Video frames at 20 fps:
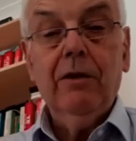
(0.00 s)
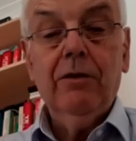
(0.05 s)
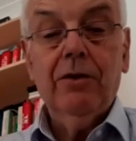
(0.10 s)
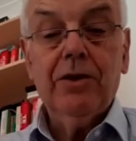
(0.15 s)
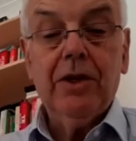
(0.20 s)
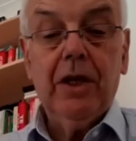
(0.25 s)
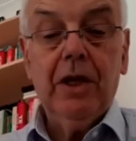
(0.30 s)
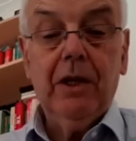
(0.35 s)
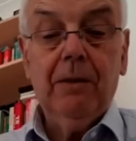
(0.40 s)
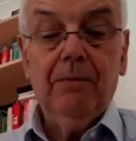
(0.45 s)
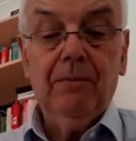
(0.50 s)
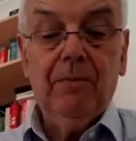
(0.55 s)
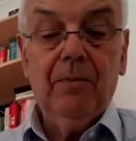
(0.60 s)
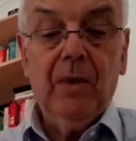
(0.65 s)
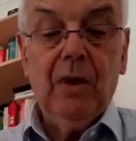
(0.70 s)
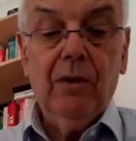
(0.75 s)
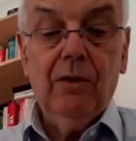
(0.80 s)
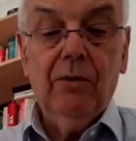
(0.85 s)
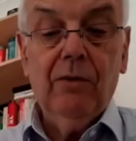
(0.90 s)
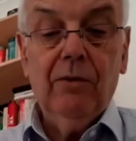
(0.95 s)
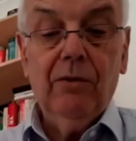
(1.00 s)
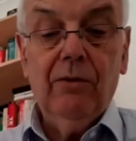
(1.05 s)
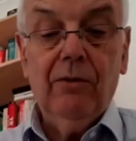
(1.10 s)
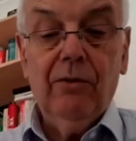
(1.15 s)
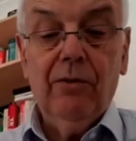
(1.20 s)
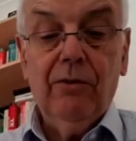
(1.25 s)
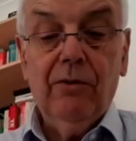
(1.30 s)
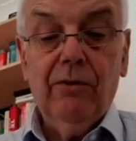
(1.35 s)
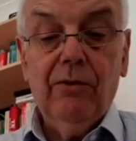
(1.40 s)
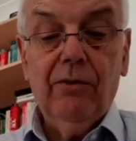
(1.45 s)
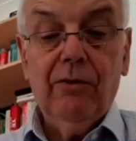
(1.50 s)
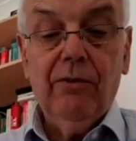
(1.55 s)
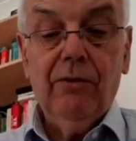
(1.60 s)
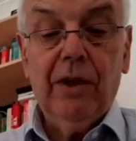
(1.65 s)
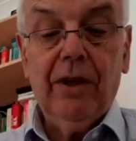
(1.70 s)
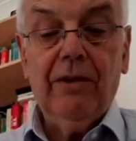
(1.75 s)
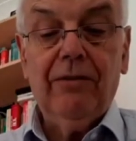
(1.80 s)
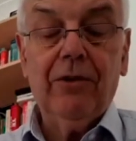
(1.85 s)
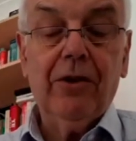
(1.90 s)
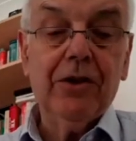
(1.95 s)
You see,
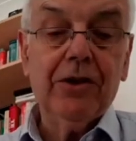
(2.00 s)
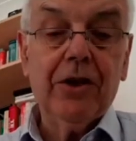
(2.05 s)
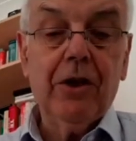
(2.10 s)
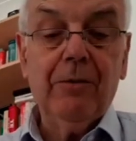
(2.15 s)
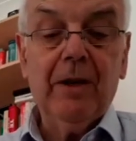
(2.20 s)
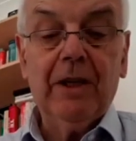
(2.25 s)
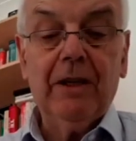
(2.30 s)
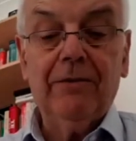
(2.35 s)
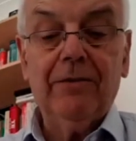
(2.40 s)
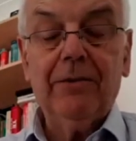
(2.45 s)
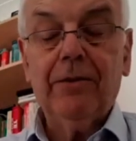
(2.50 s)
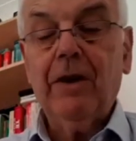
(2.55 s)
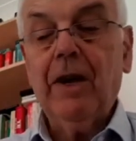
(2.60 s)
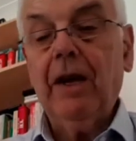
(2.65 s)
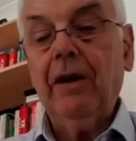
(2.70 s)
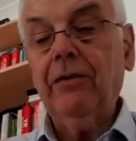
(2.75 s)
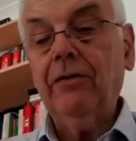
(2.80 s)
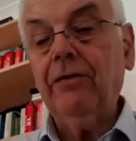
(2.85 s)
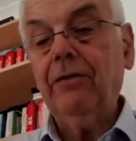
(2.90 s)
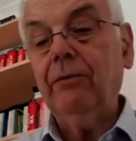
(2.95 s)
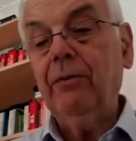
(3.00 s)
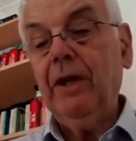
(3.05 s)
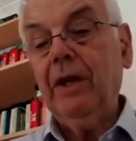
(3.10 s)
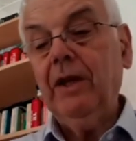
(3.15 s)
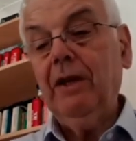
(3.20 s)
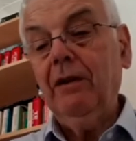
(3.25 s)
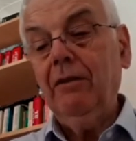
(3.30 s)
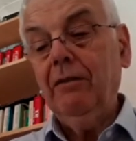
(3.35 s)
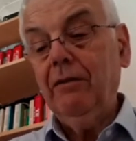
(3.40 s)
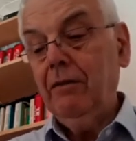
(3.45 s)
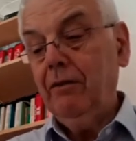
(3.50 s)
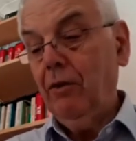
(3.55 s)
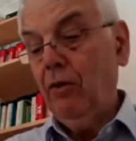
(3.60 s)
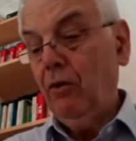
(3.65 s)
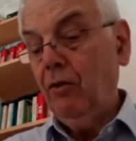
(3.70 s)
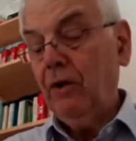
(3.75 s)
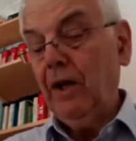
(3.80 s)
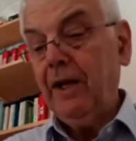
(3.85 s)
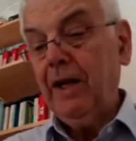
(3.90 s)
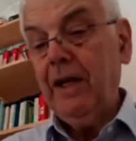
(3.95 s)
in the first coming of Christ, we
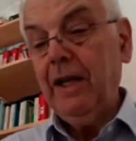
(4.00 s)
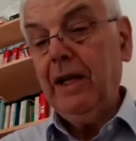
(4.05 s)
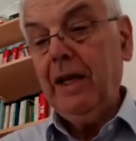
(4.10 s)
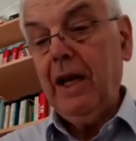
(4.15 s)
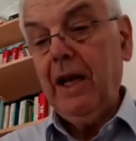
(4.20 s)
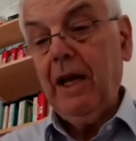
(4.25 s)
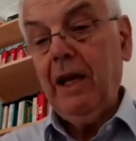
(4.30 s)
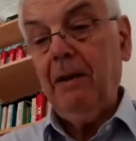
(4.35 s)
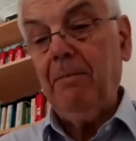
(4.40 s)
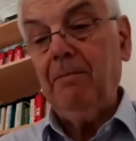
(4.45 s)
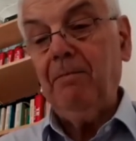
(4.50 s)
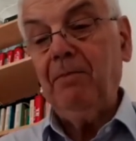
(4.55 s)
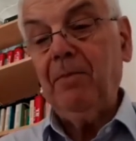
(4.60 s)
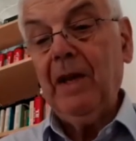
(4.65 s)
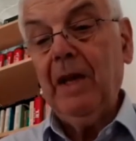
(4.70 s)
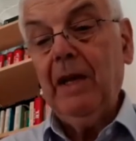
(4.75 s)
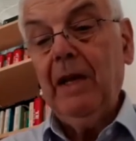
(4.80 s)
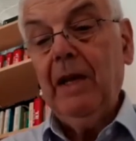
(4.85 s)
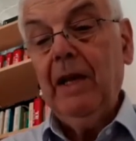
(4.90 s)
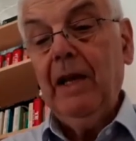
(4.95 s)
know that he came